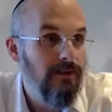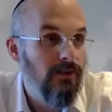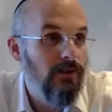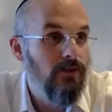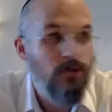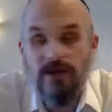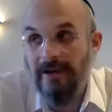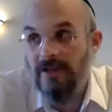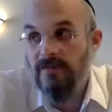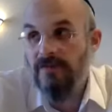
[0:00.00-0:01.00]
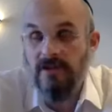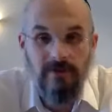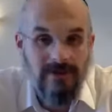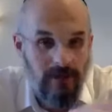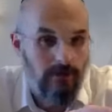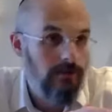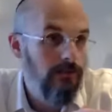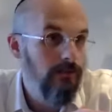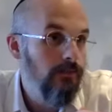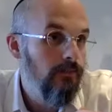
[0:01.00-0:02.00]
I told it to a Chinese person, it means nothing,
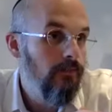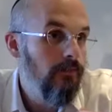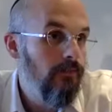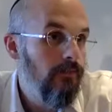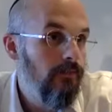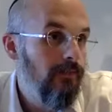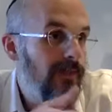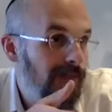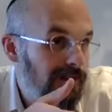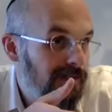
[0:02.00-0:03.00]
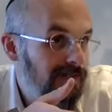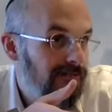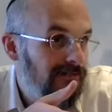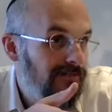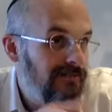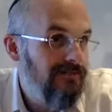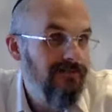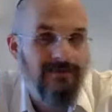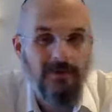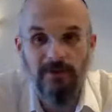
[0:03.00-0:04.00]
right?
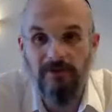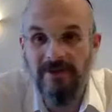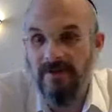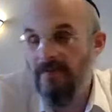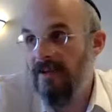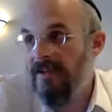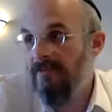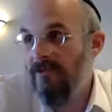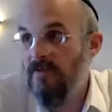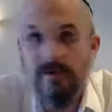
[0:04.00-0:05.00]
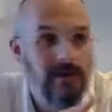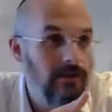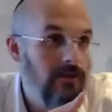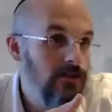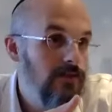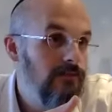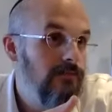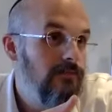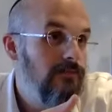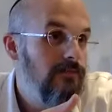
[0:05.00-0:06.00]
It only means something to someone who speaks English,
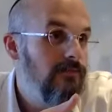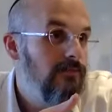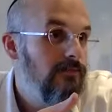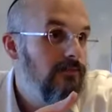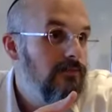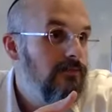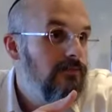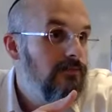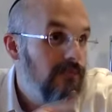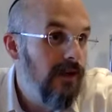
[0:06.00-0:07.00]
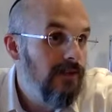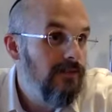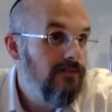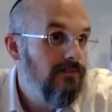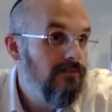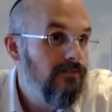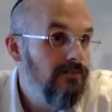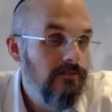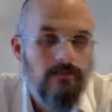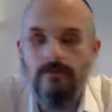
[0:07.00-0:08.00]
correct?
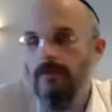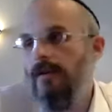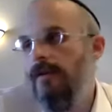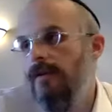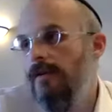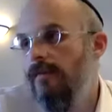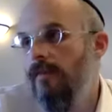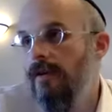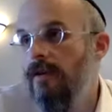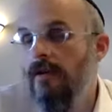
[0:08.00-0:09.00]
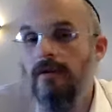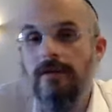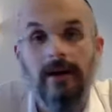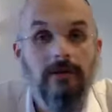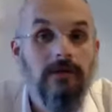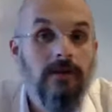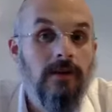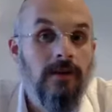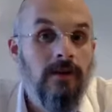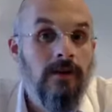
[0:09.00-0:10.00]
Okay. Now,
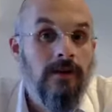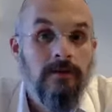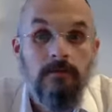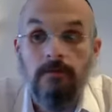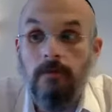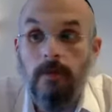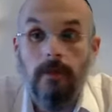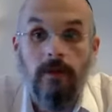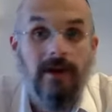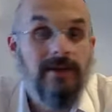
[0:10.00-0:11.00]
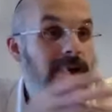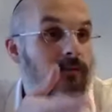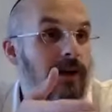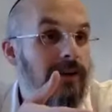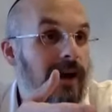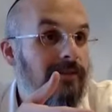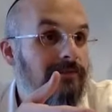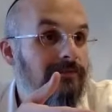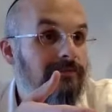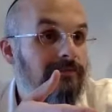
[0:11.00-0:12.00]
when I say it right now,
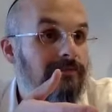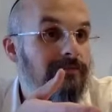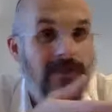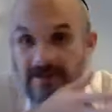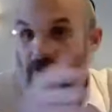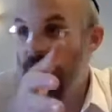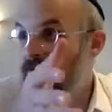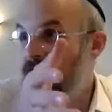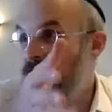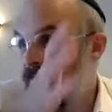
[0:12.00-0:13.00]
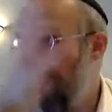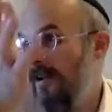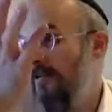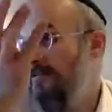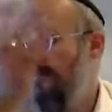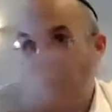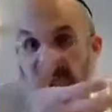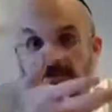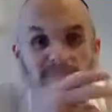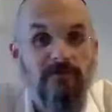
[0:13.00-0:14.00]
I said those words. I love you. It's
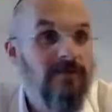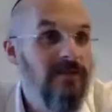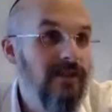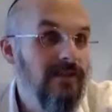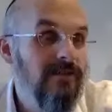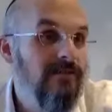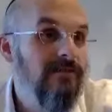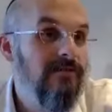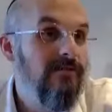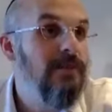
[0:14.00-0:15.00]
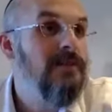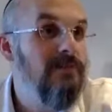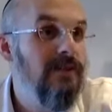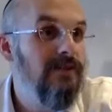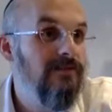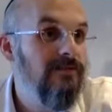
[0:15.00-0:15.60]
just simple words, right? What does it mean?